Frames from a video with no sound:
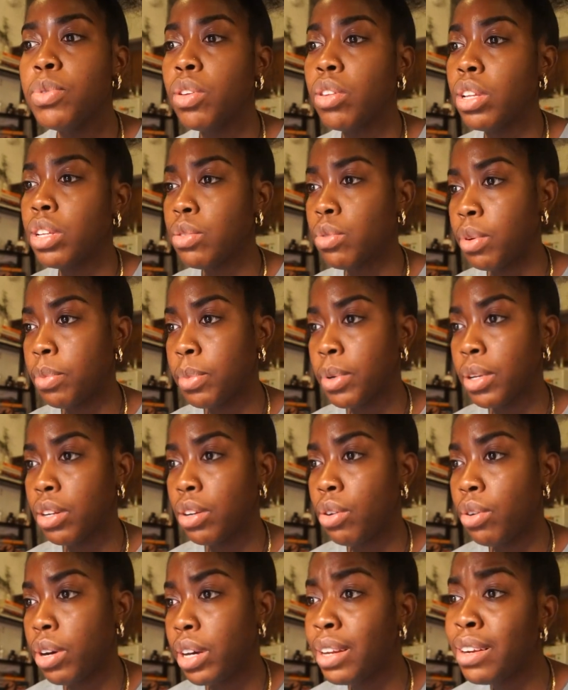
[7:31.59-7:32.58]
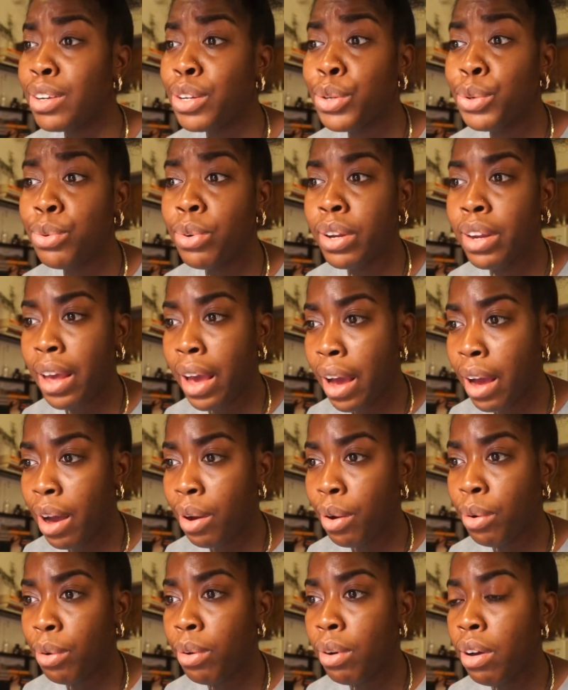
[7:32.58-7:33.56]
So that's what I'm going to go ahead and do
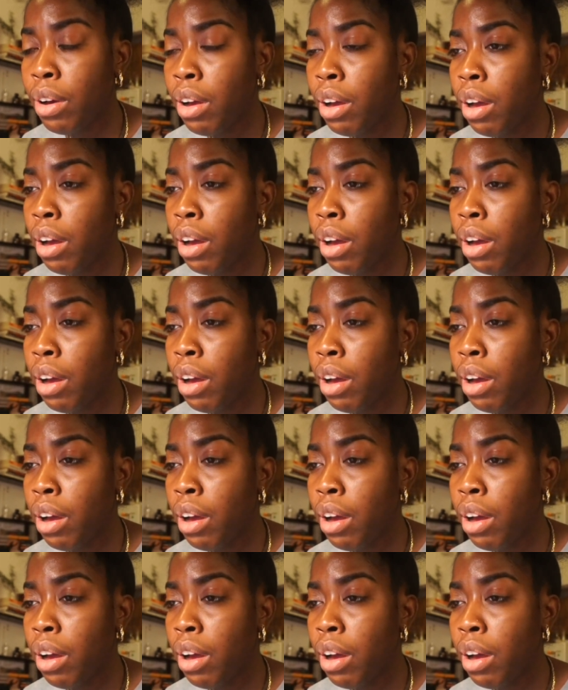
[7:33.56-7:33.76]
now.